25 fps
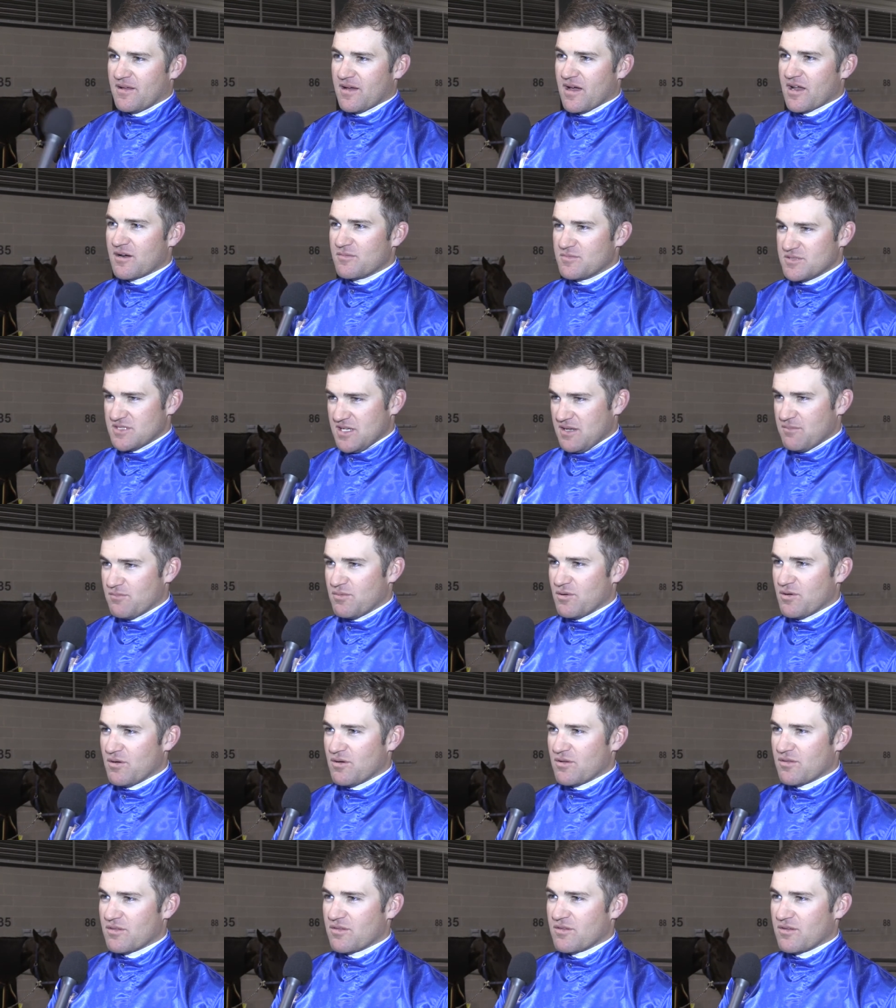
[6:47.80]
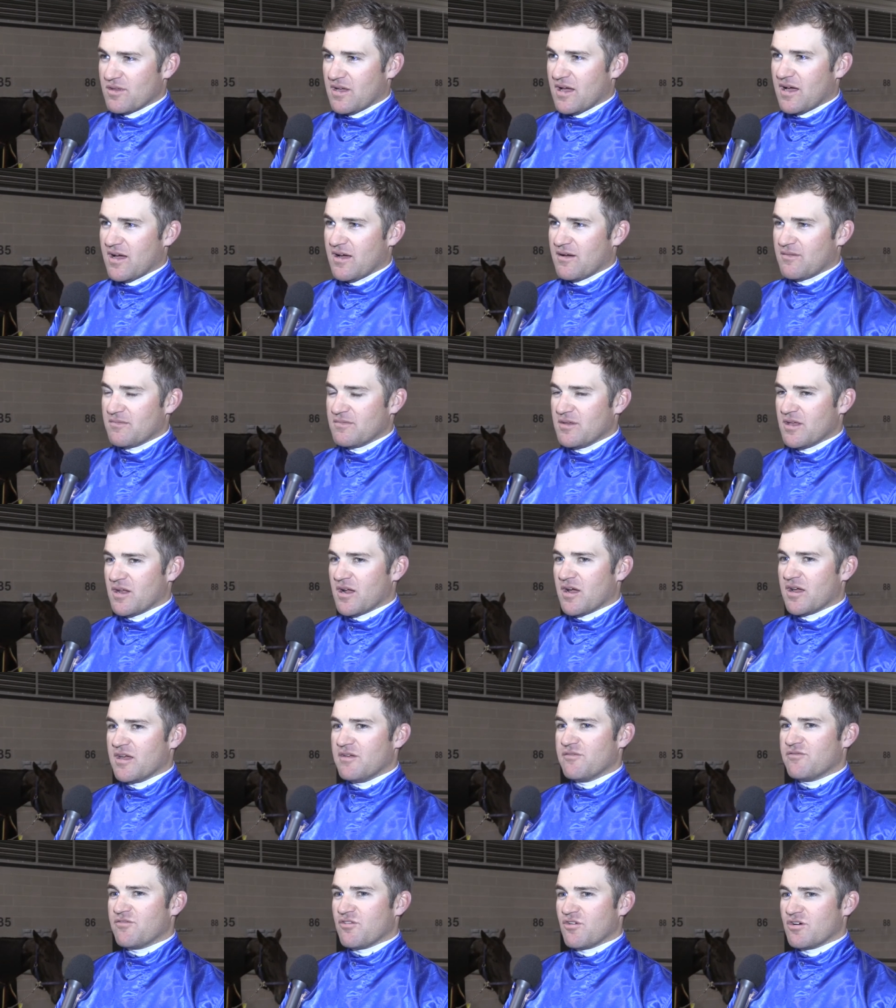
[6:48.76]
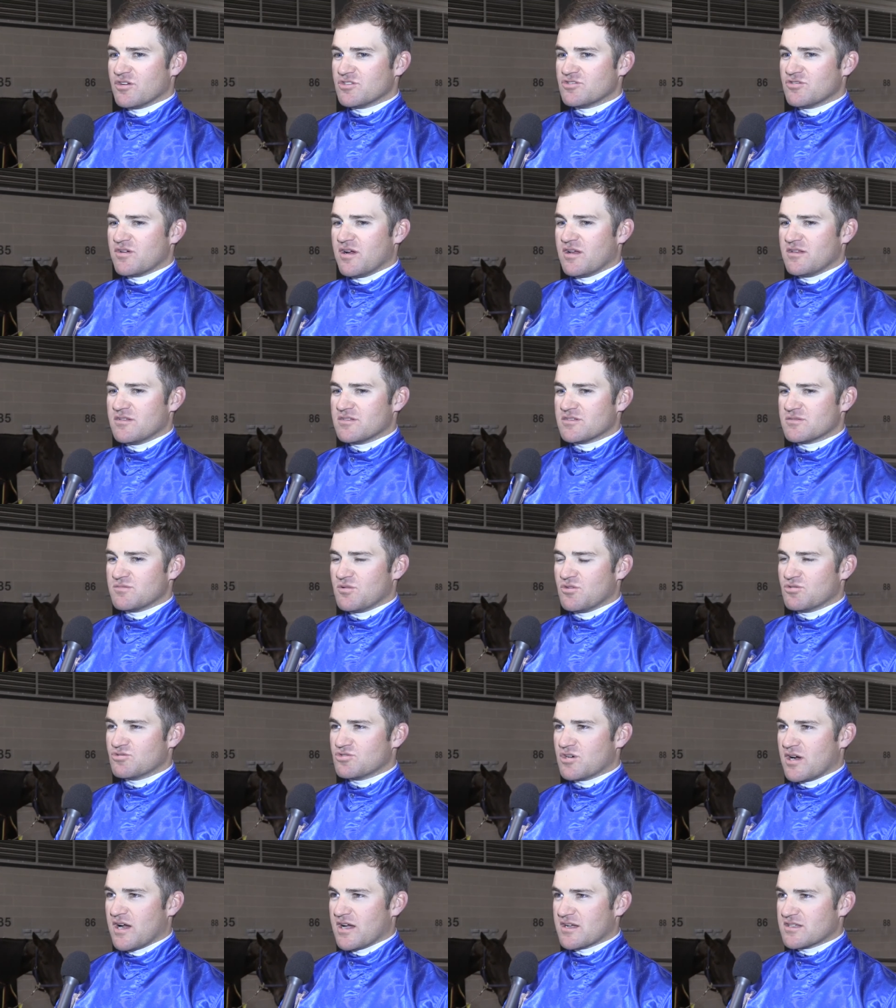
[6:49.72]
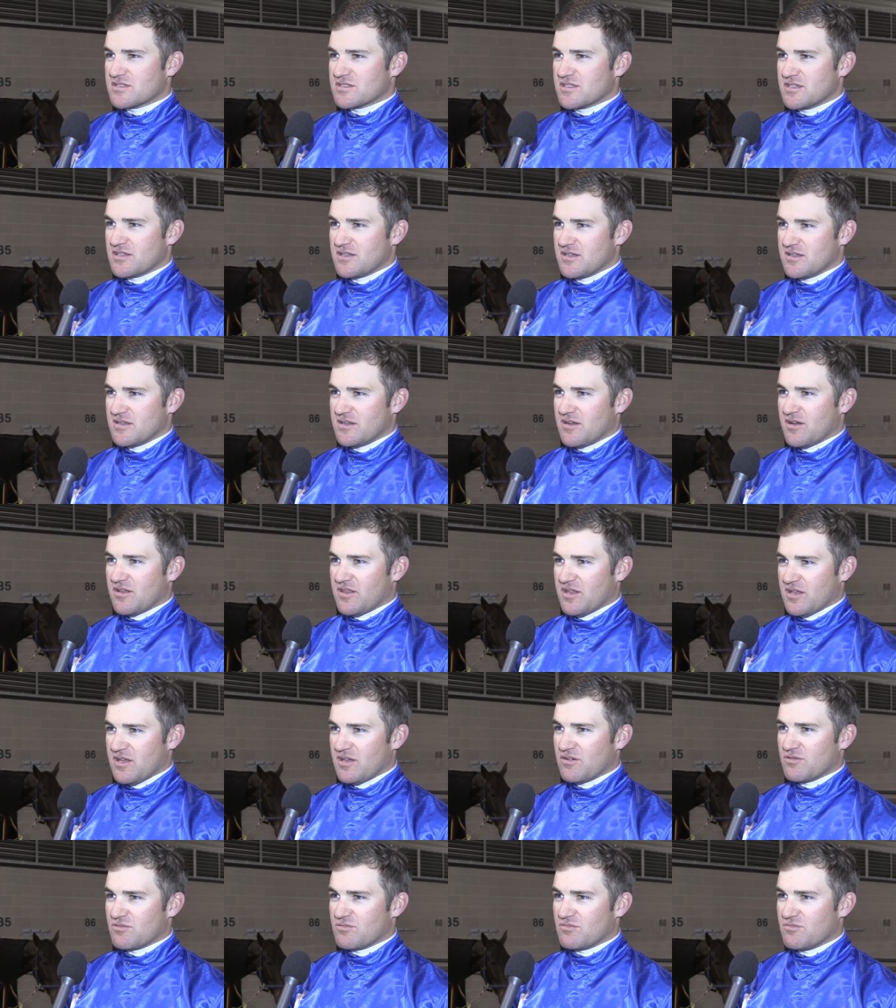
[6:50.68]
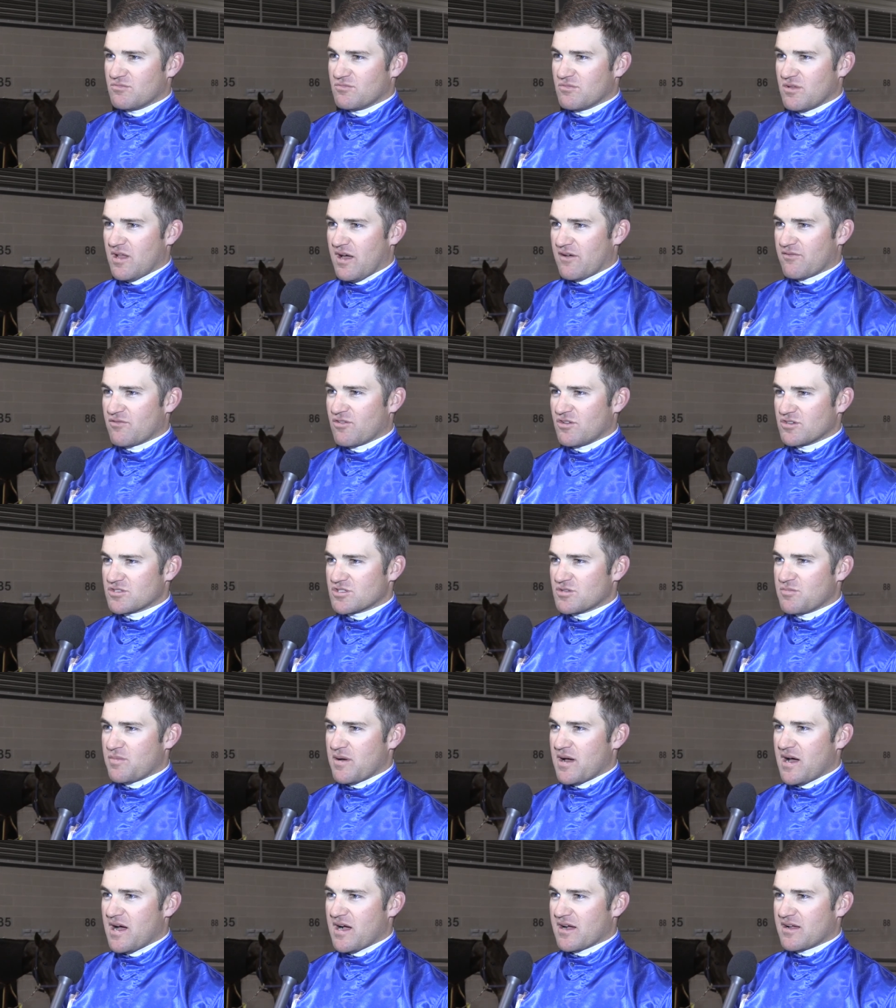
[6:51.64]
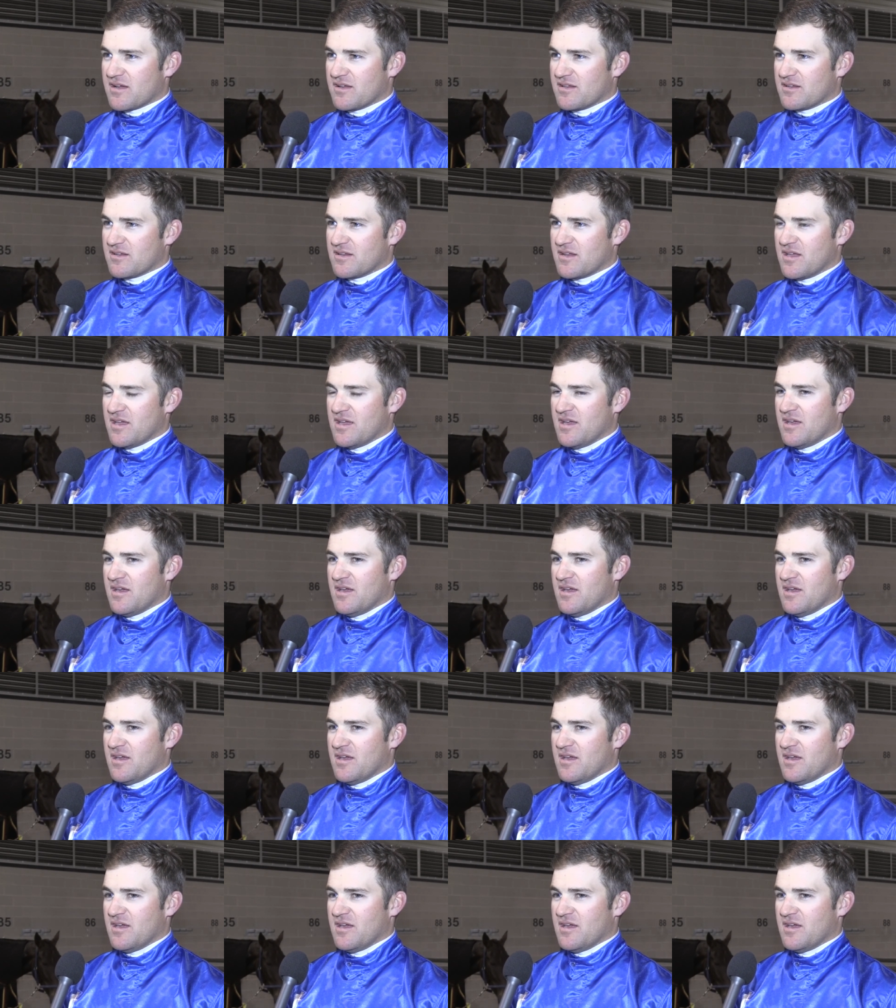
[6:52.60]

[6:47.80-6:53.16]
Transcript: 100% Perth. He flies around the small tracks, and I think he'll love Gloucester Park, and